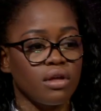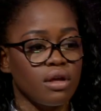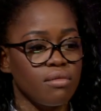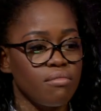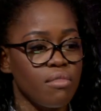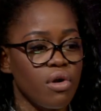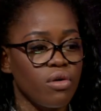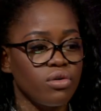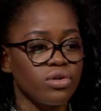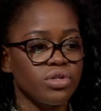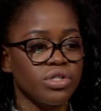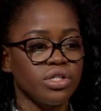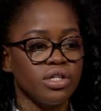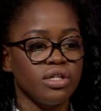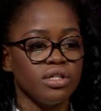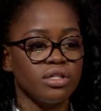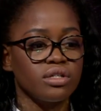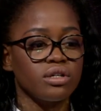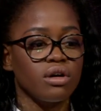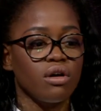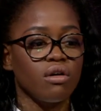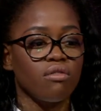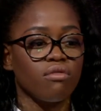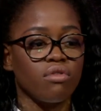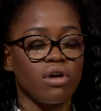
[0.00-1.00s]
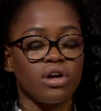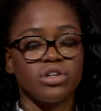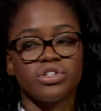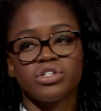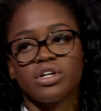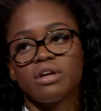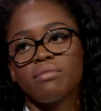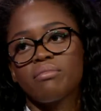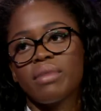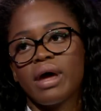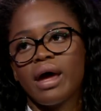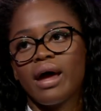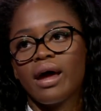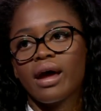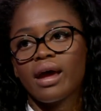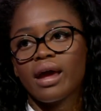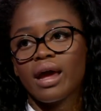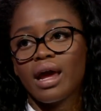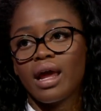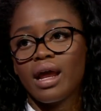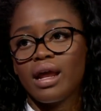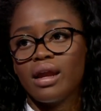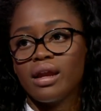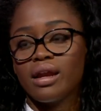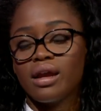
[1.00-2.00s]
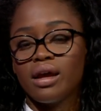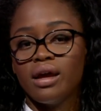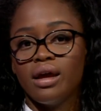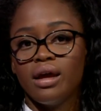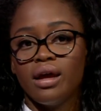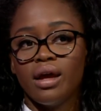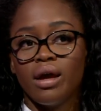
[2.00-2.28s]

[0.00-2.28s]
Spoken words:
emotions rushing back, and